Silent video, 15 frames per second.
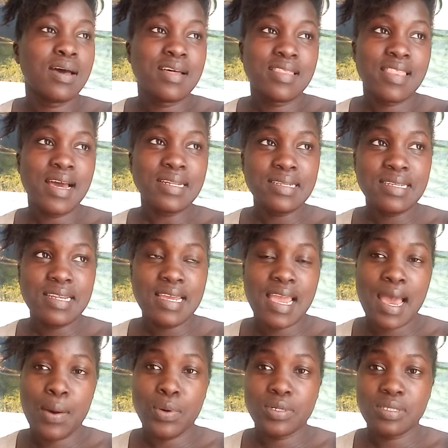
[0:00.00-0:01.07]
that day
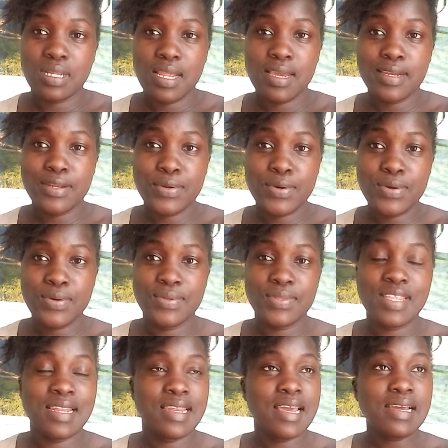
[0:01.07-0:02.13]
I was like, no,
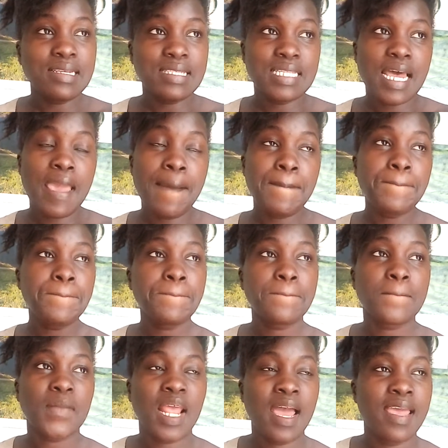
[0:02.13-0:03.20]
the next time
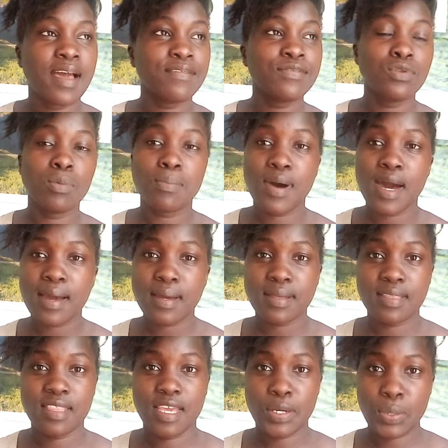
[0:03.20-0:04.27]
I have to mark
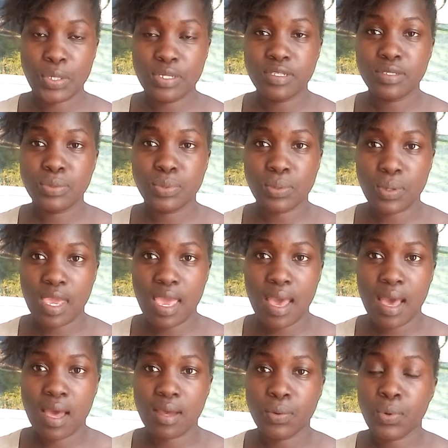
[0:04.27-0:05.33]
the roads,
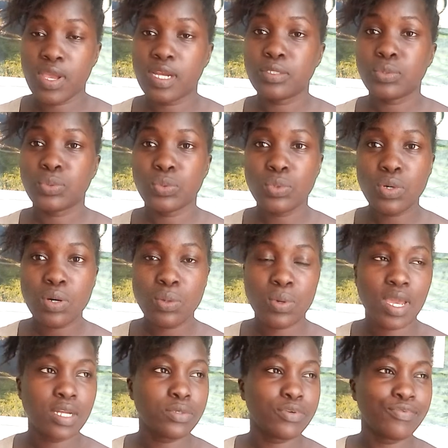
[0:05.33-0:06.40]
where to go,
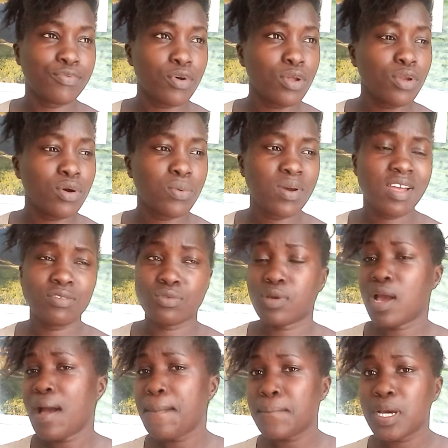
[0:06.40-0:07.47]
where to follow, where to
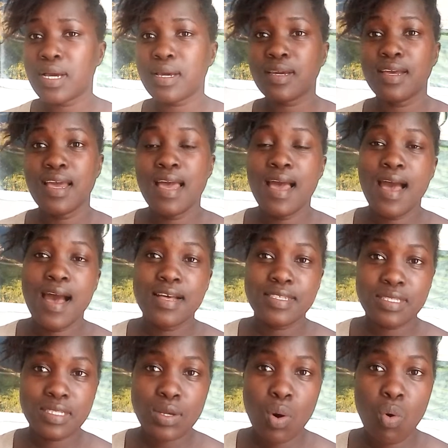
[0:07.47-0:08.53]
come back.
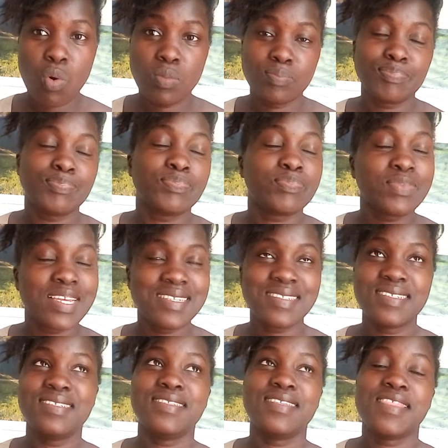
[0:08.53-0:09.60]
So
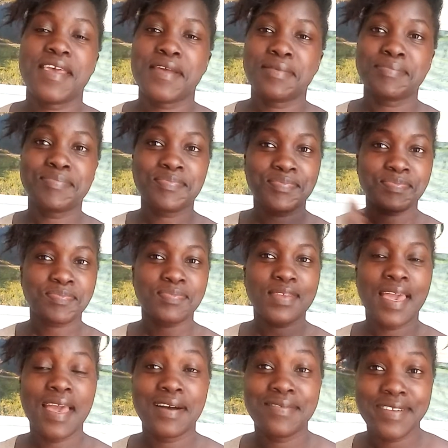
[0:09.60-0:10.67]
since then I
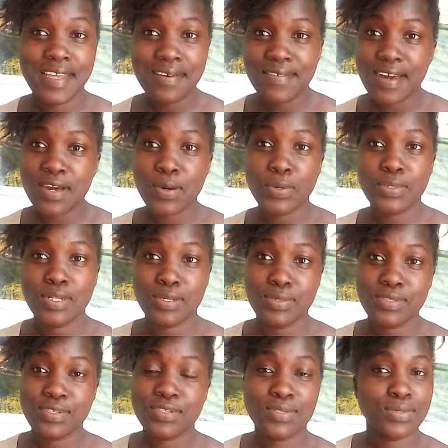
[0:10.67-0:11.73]
have never got
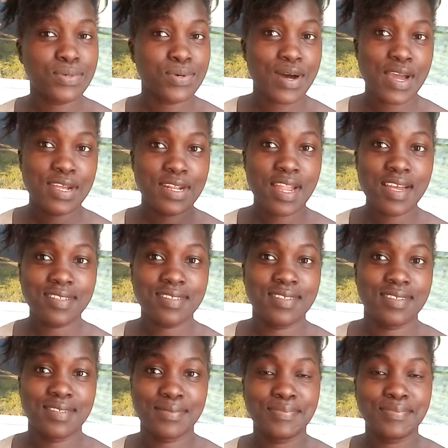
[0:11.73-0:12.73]
lost, so I learned.